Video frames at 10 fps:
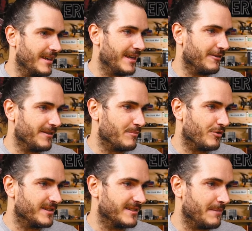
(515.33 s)
Here in the
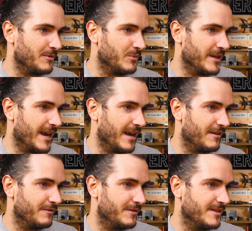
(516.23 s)
print statement, we
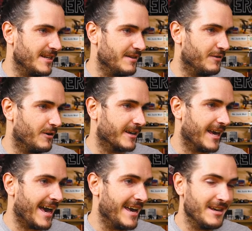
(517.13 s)
have T V O C
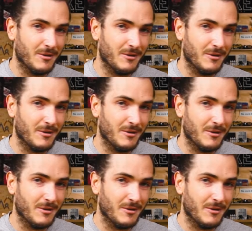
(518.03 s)
A,